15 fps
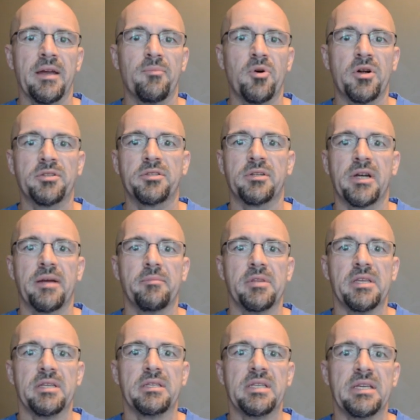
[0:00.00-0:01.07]
I'm Walter. I'm
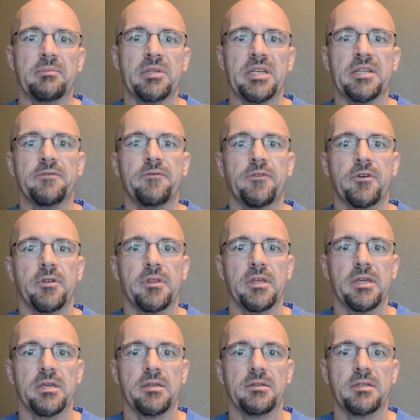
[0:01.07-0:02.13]
the team lead for the